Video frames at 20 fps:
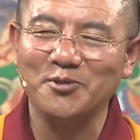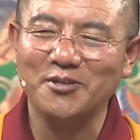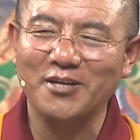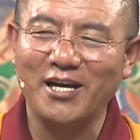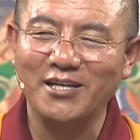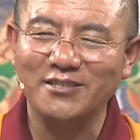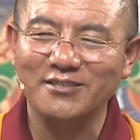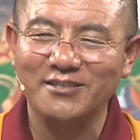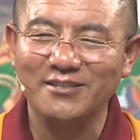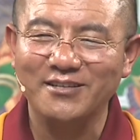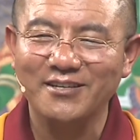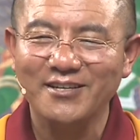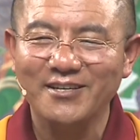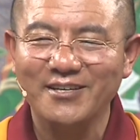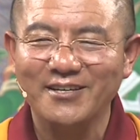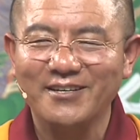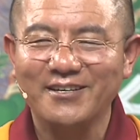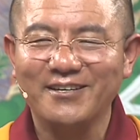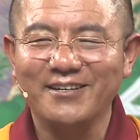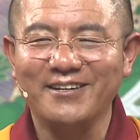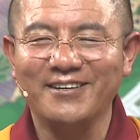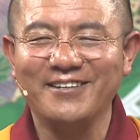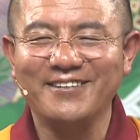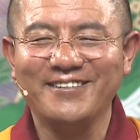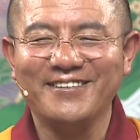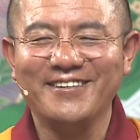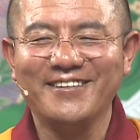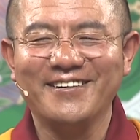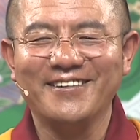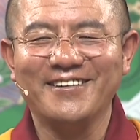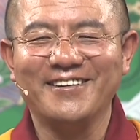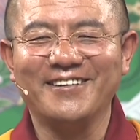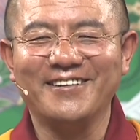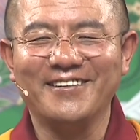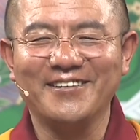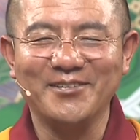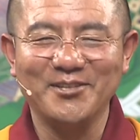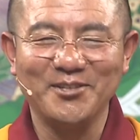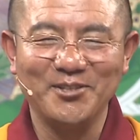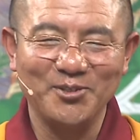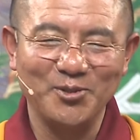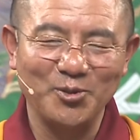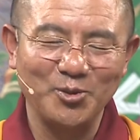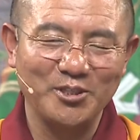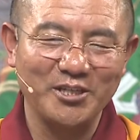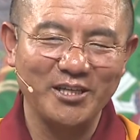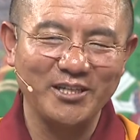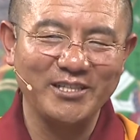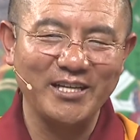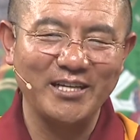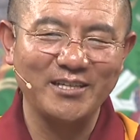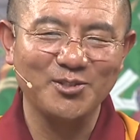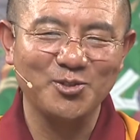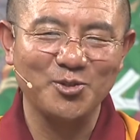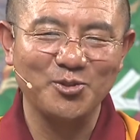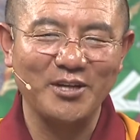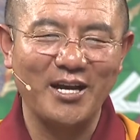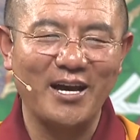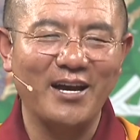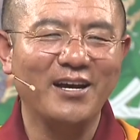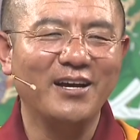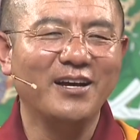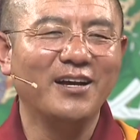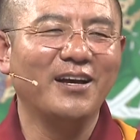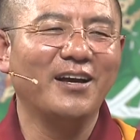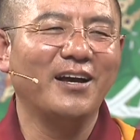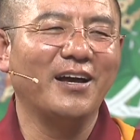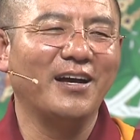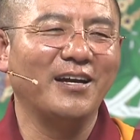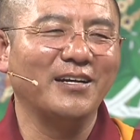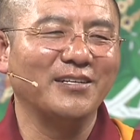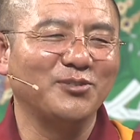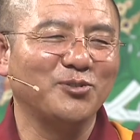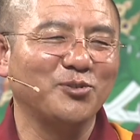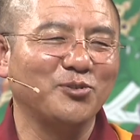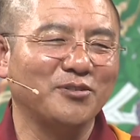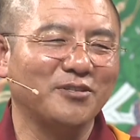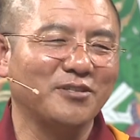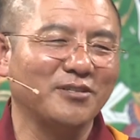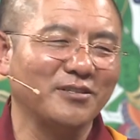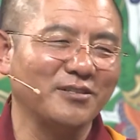or so poorly built that it may sway in the wind,